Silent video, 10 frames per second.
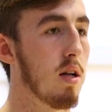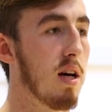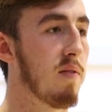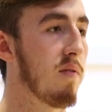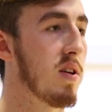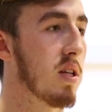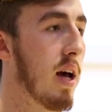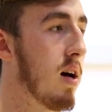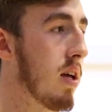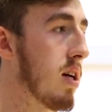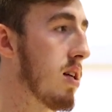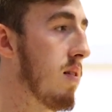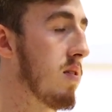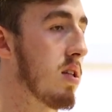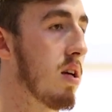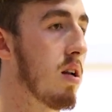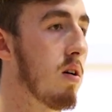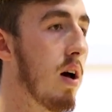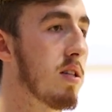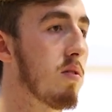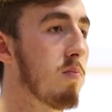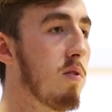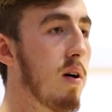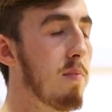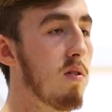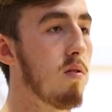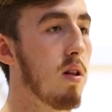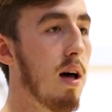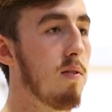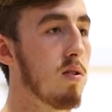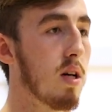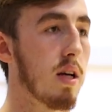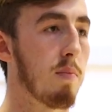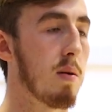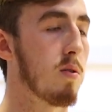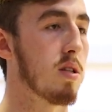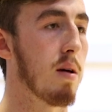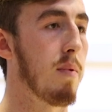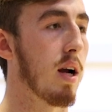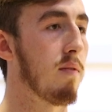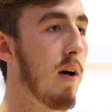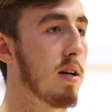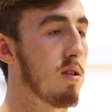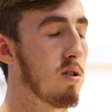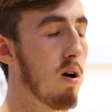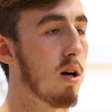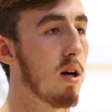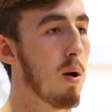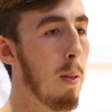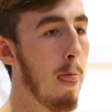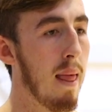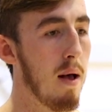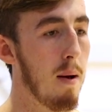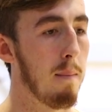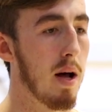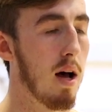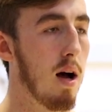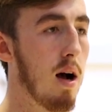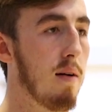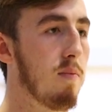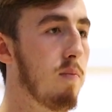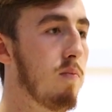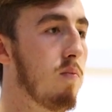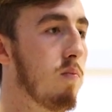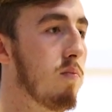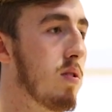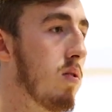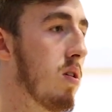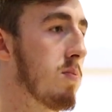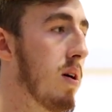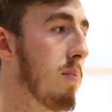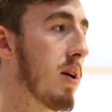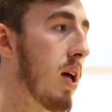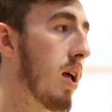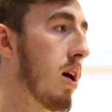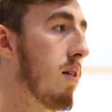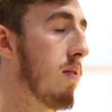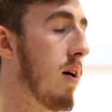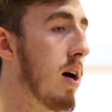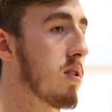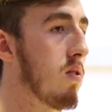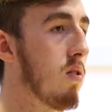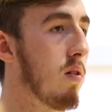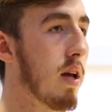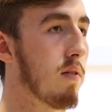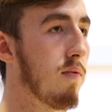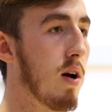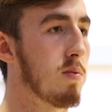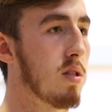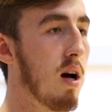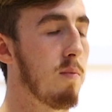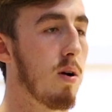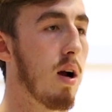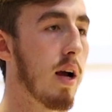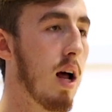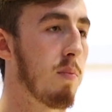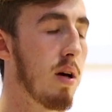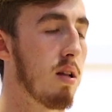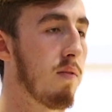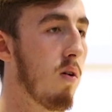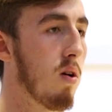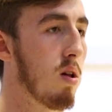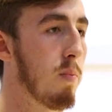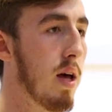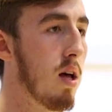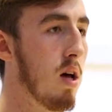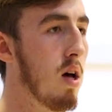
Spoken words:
Definitely physicality, because obviously, you know, as you move up through levels, like, people just get bigger, faster, stronger. But towards my beginning of high school, like freshman, sophomore year, I kind of played the four a little bit.